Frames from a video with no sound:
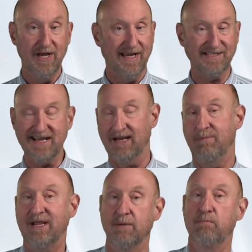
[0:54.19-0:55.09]
It's not going to
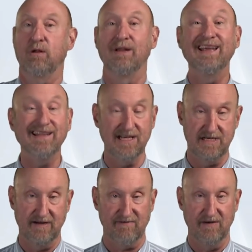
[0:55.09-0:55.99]
be completely
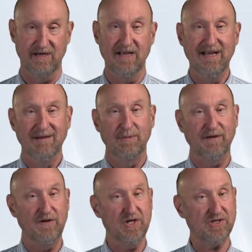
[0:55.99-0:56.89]
different, but
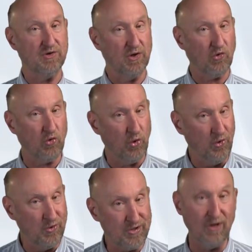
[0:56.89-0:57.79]
if you just sort of
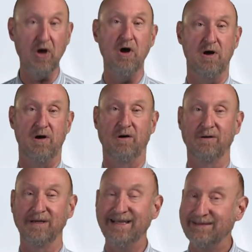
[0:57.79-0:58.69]
cruise
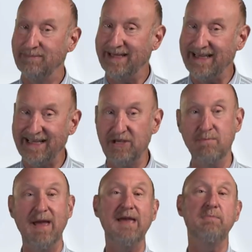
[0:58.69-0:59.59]
along, man, you
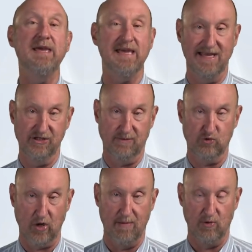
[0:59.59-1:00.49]
may be in some
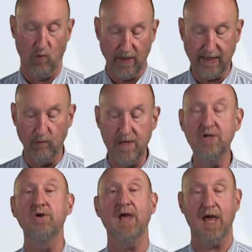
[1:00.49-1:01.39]
trouble. What can we
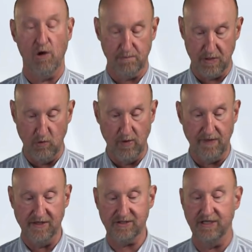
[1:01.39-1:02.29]
do to help you with
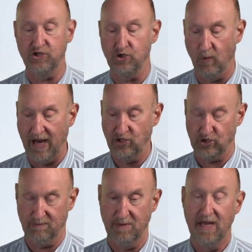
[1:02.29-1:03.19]
this situation?